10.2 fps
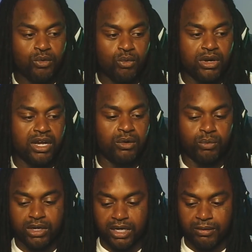we
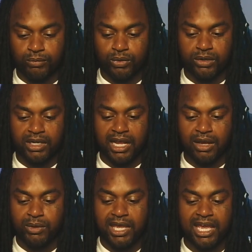
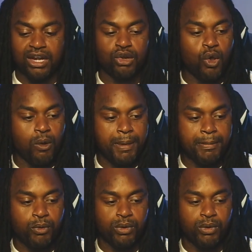can't get along with people,